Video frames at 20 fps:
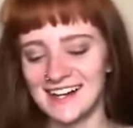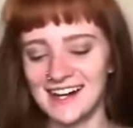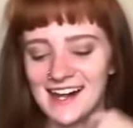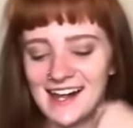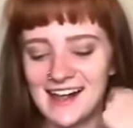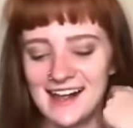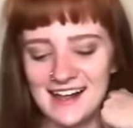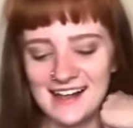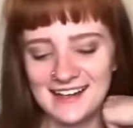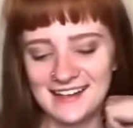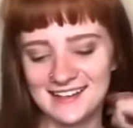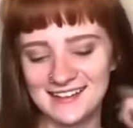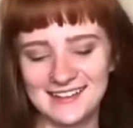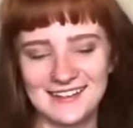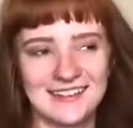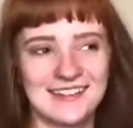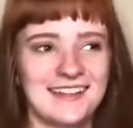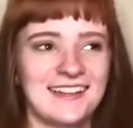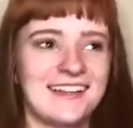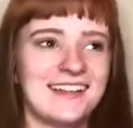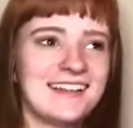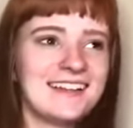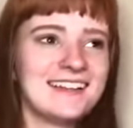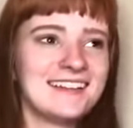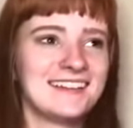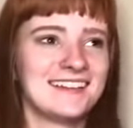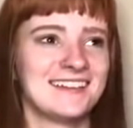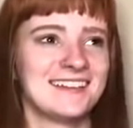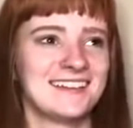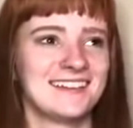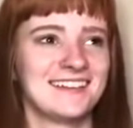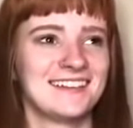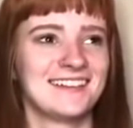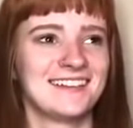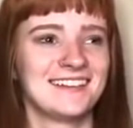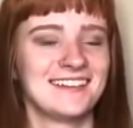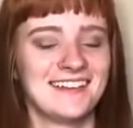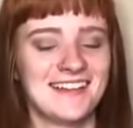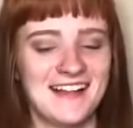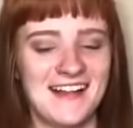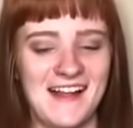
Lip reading: I did, and I want to report you to the